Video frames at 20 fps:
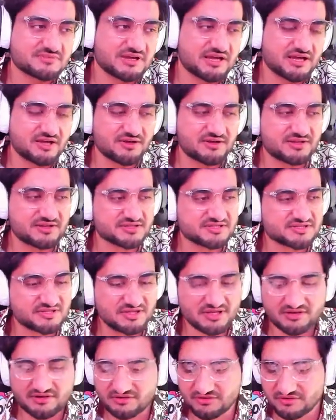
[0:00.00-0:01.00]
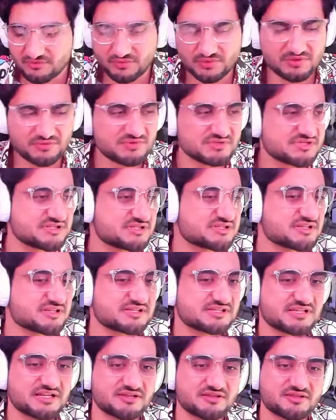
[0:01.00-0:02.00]
I don't know. When was this
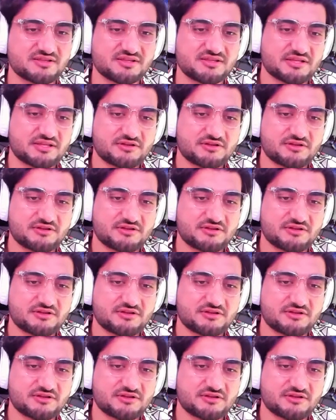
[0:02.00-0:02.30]
exactly?